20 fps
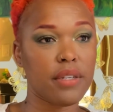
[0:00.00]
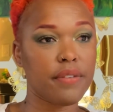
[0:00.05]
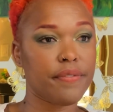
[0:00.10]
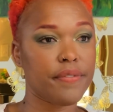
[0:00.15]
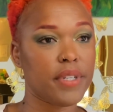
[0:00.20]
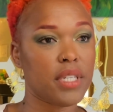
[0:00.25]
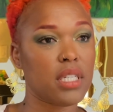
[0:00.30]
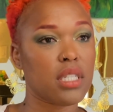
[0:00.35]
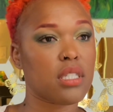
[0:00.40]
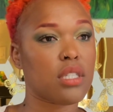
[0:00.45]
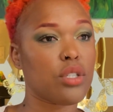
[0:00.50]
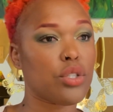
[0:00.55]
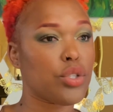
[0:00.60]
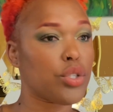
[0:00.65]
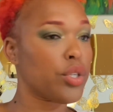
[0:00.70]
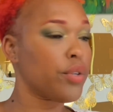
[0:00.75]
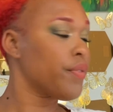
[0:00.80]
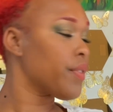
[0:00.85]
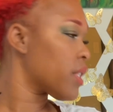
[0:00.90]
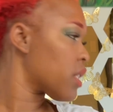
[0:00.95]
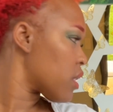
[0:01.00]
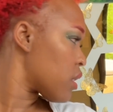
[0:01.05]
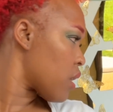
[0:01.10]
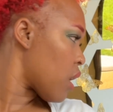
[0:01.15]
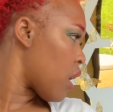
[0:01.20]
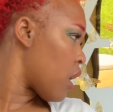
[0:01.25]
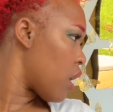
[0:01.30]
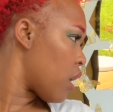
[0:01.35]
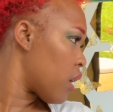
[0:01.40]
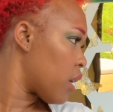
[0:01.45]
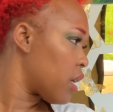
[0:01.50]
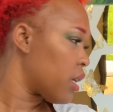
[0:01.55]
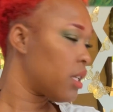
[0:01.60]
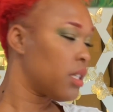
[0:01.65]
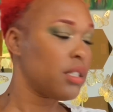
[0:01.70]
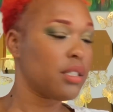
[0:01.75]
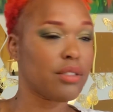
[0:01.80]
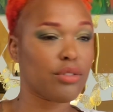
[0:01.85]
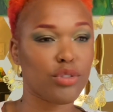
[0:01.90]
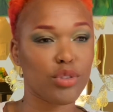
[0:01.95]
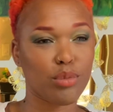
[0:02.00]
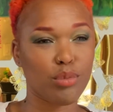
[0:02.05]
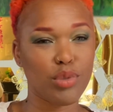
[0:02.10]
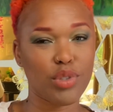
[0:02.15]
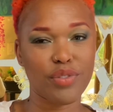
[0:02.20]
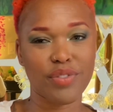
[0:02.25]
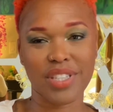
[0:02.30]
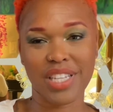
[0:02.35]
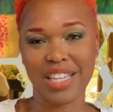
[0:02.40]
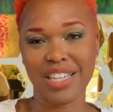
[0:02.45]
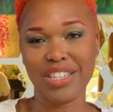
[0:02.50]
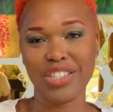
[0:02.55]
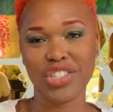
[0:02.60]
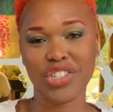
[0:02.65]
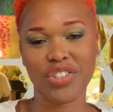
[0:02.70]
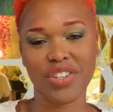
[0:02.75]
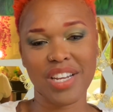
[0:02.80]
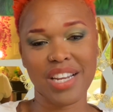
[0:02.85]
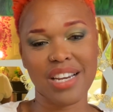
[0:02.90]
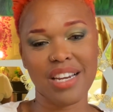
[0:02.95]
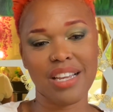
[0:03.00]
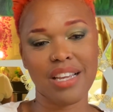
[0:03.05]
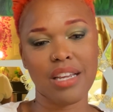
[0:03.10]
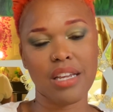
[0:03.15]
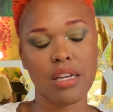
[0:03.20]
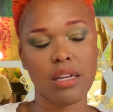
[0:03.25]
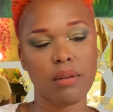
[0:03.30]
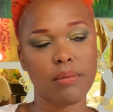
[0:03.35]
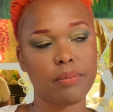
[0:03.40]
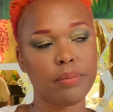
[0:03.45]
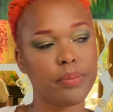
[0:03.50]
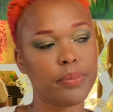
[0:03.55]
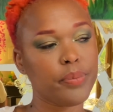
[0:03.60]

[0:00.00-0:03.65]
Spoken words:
Phoenix's service dog. Remove the in training.